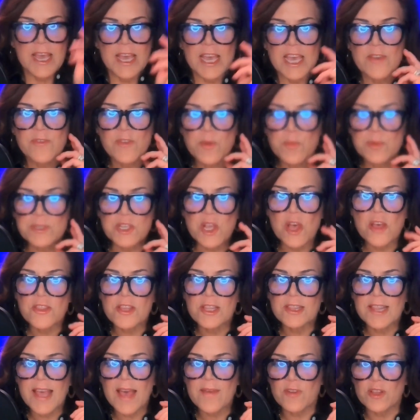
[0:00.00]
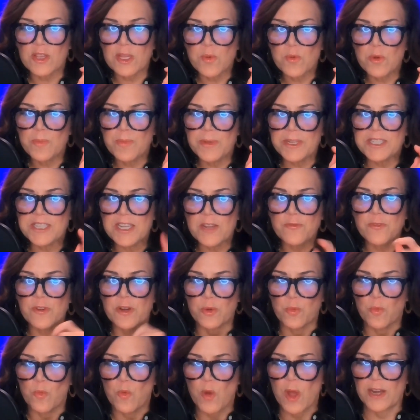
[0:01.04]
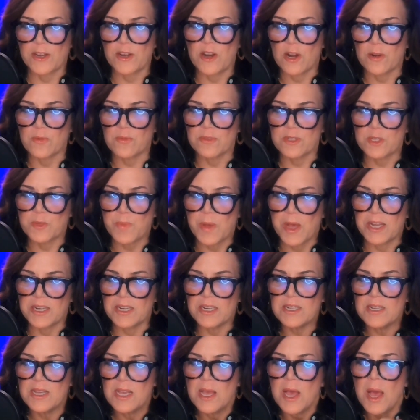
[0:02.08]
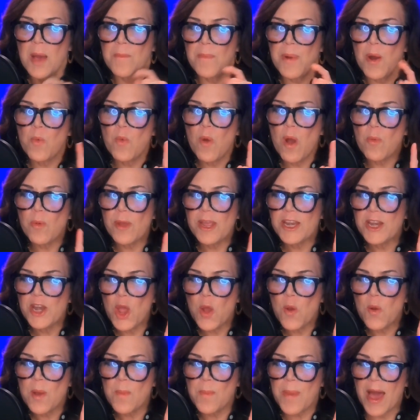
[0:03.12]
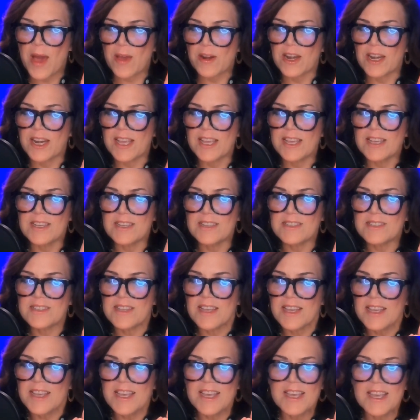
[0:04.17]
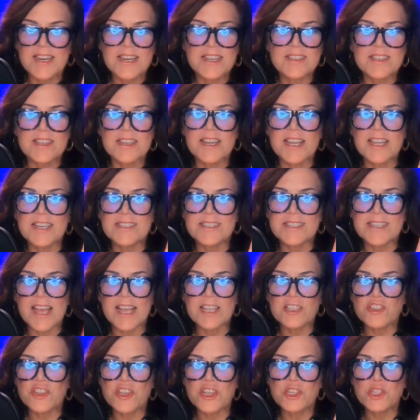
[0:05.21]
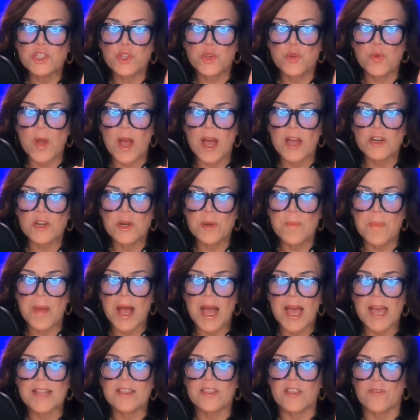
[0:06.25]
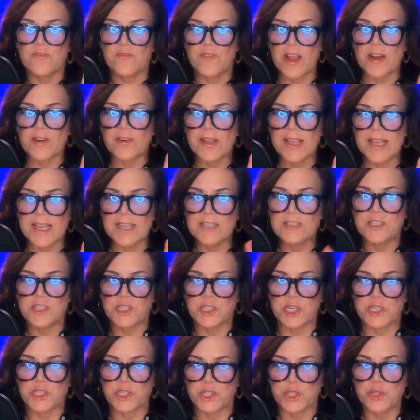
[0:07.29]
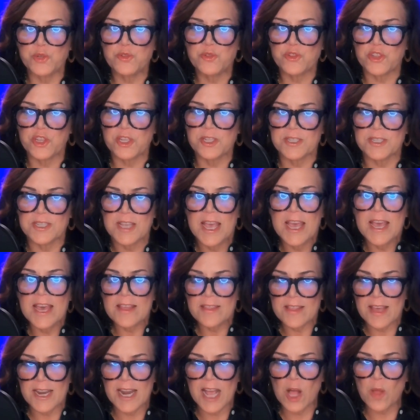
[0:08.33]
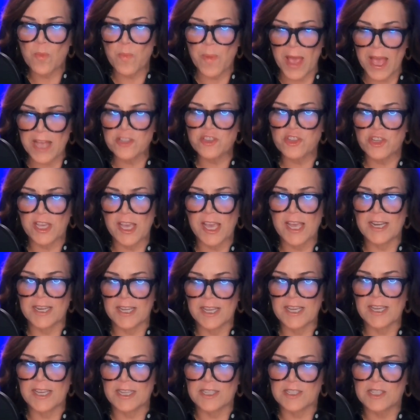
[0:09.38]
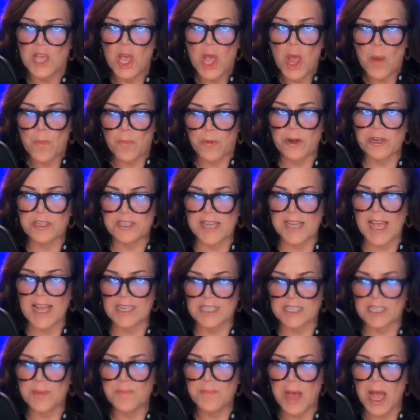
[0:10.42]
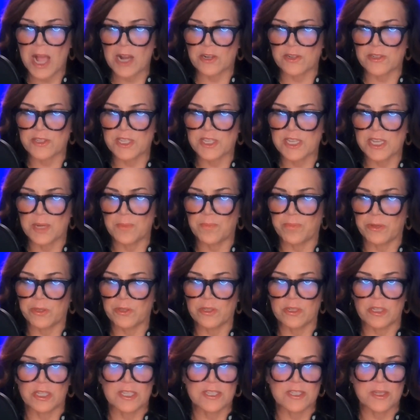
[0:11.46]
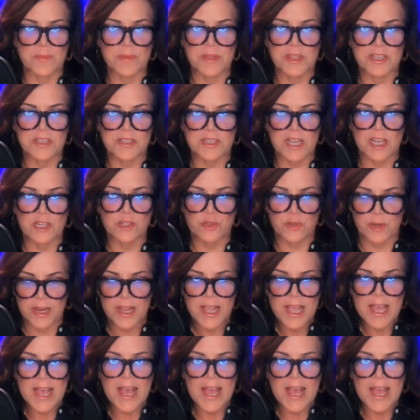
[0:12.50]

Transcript: If it was on the level, it would be different, Weingarten responded. But what we know about it is an intention to undermine the very institutions that help educate kids, protect democracy and pluralism in this country,